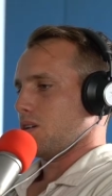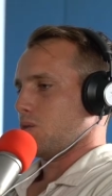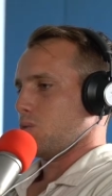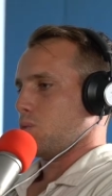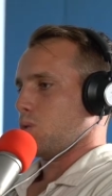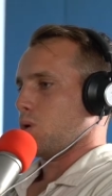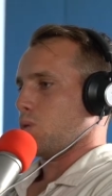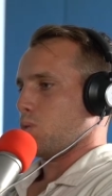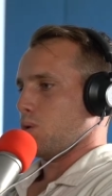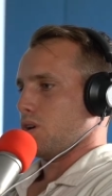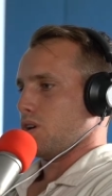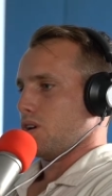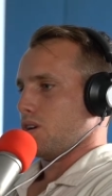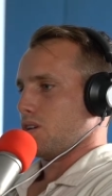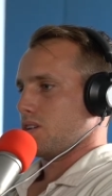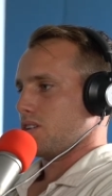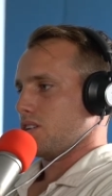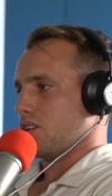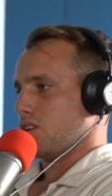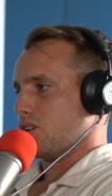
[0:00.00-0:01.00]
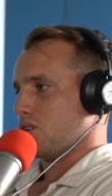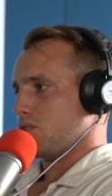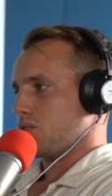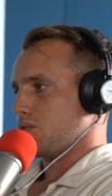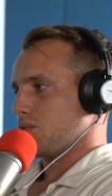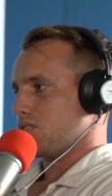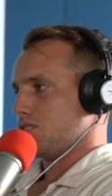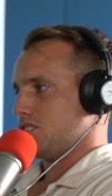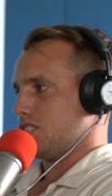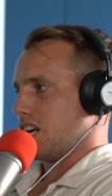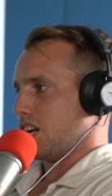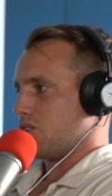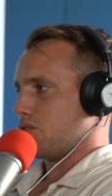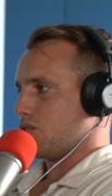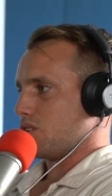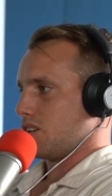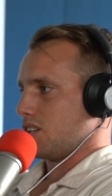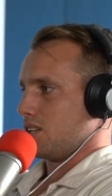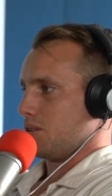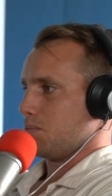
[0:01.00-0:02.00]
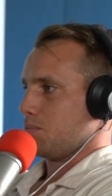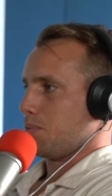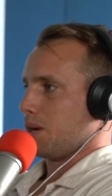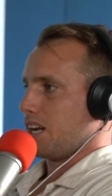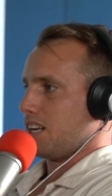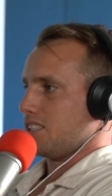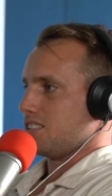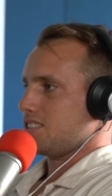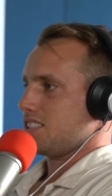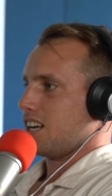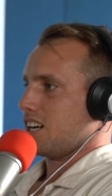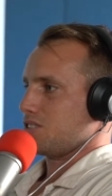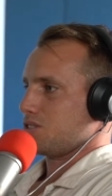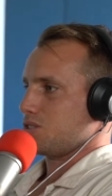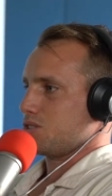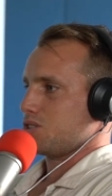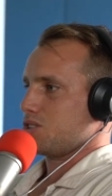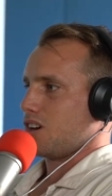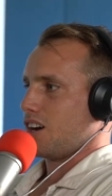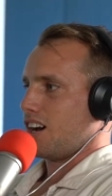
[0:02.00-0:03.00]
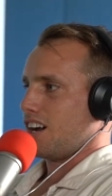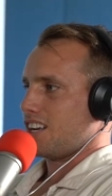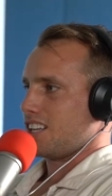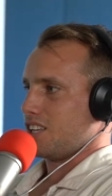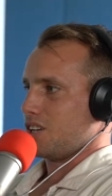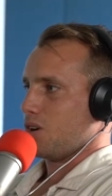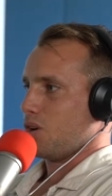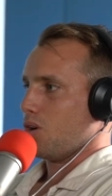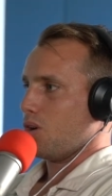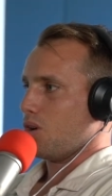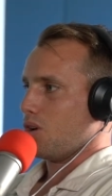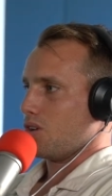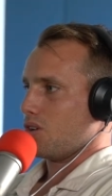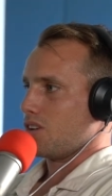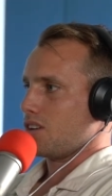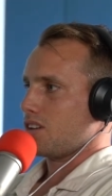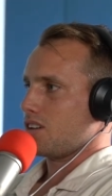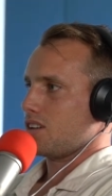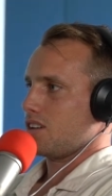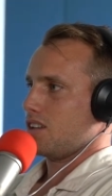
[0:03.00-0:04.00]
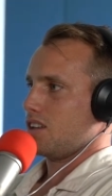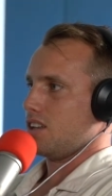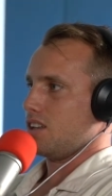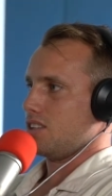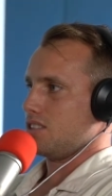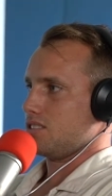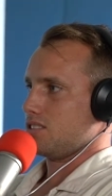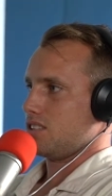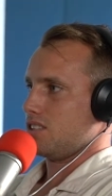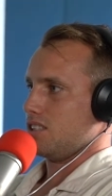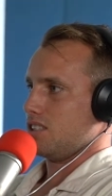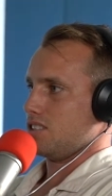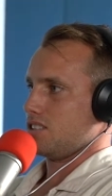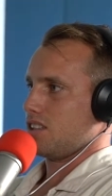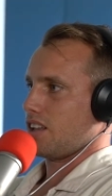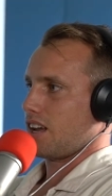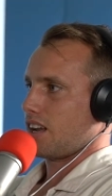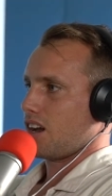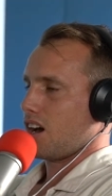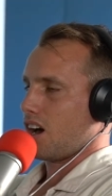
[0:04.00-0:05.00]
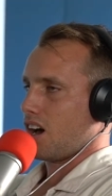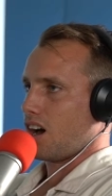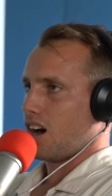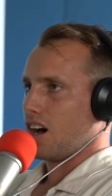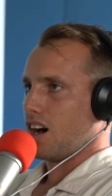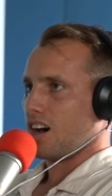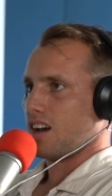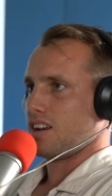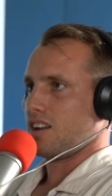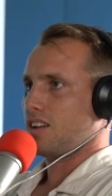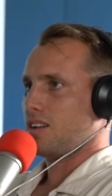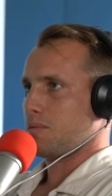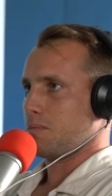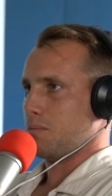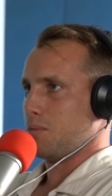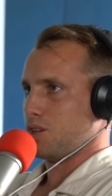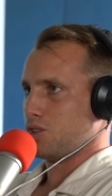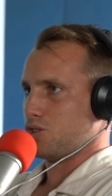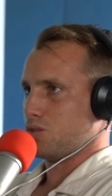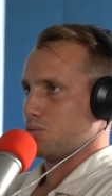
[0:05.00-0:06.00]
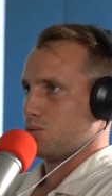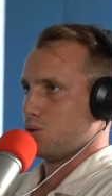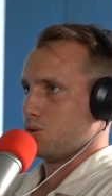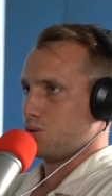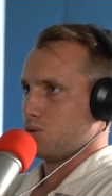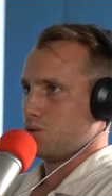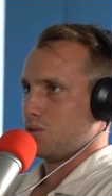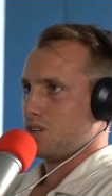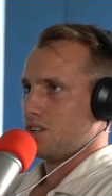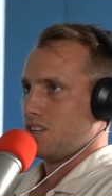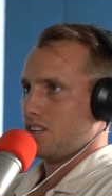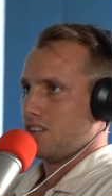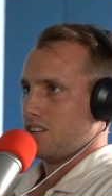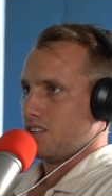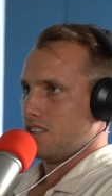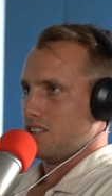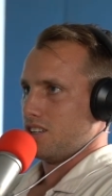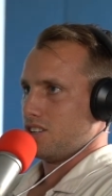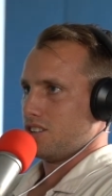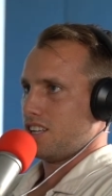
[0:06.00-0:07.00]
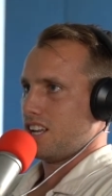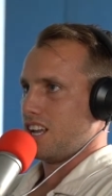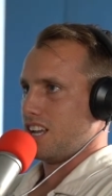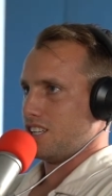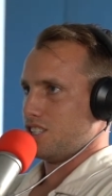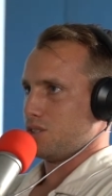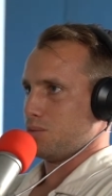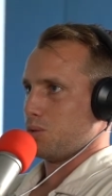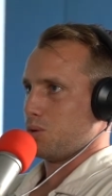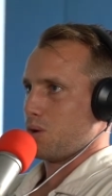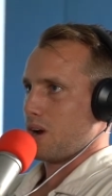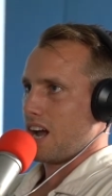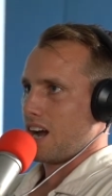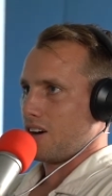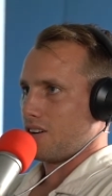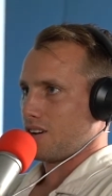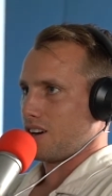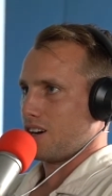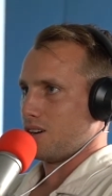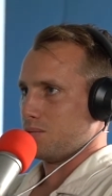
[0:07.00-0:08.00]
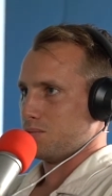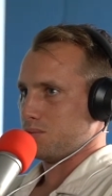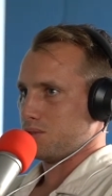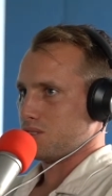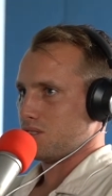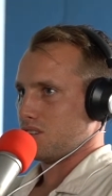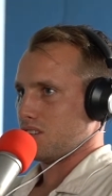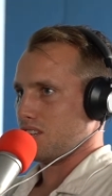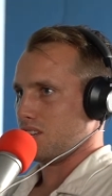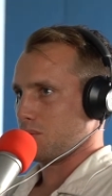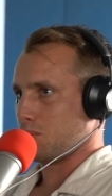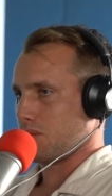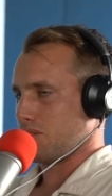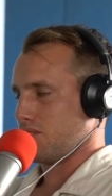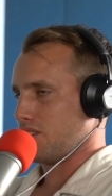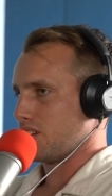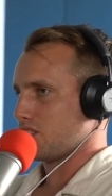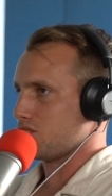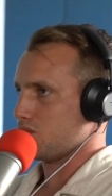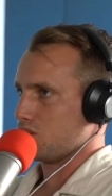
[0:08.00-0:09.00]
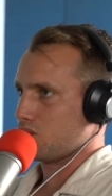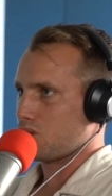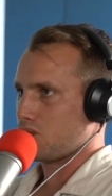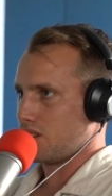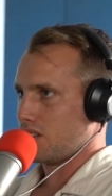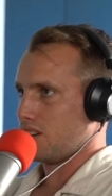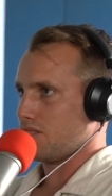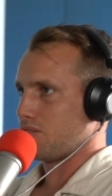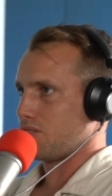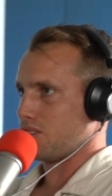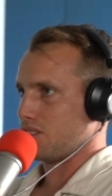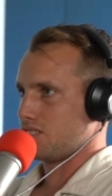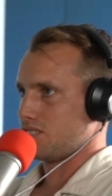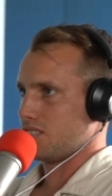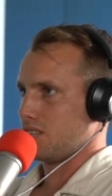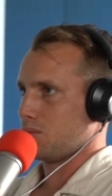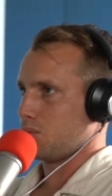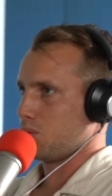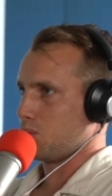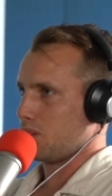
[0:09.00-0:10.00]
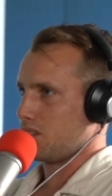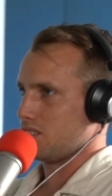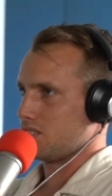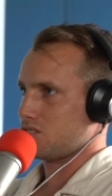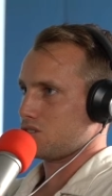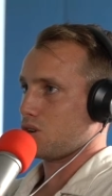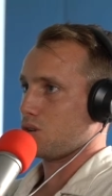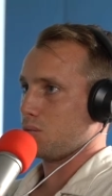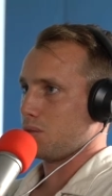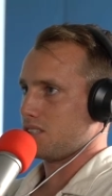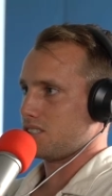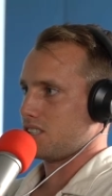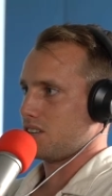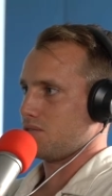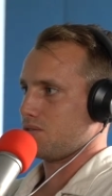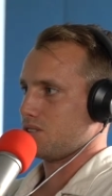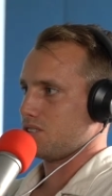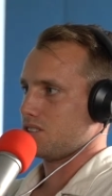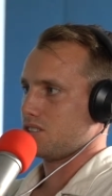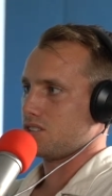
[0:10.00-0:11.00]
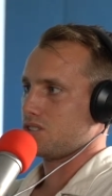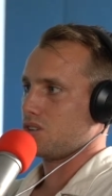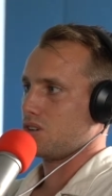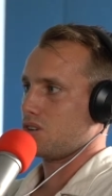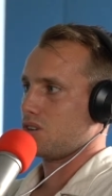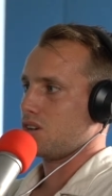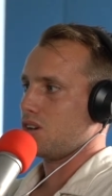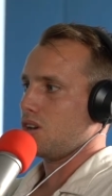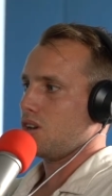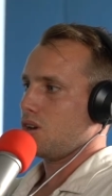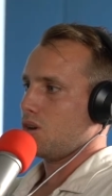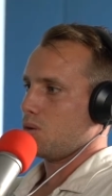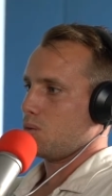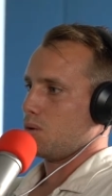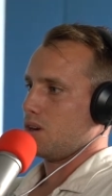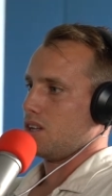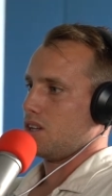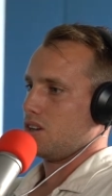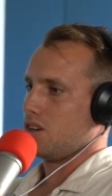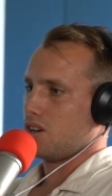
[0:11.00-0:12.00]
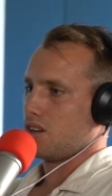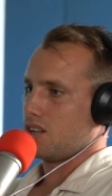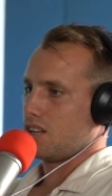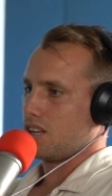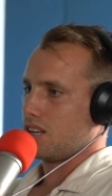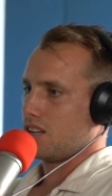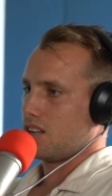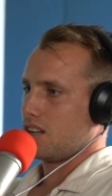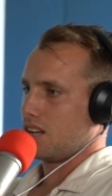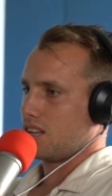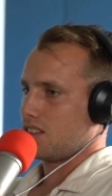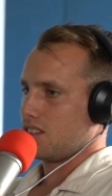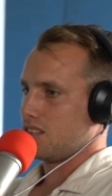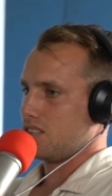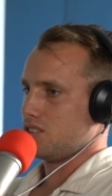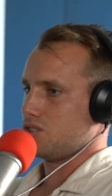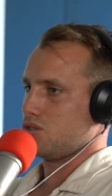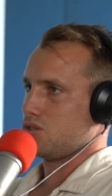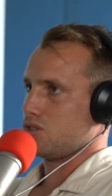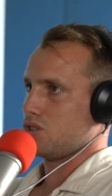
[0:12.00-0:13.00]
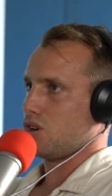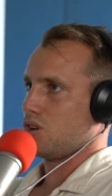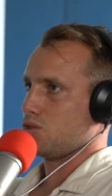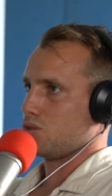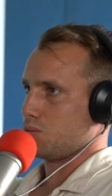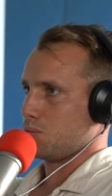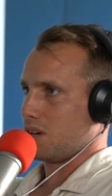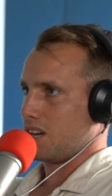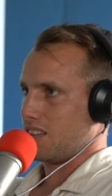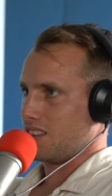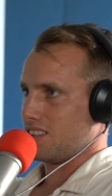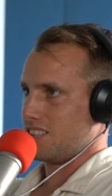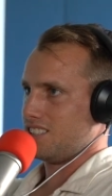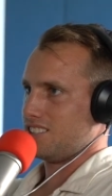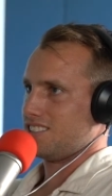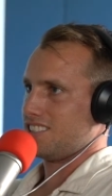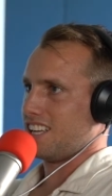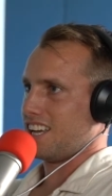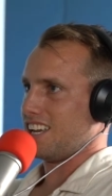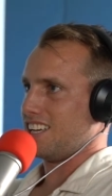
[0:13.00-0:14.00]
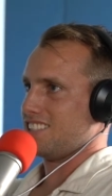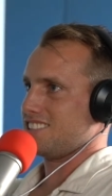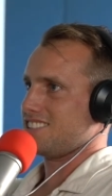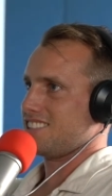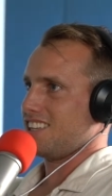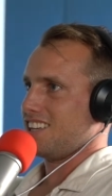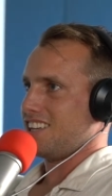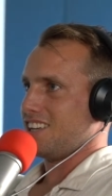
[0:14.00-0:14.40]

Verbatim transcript: what we're, you know, generally base our society on is these like hard, measurable, you know, tangible outcomes in a professional career, for example, where there's so much emphasis on where you got to get like these results by these dates,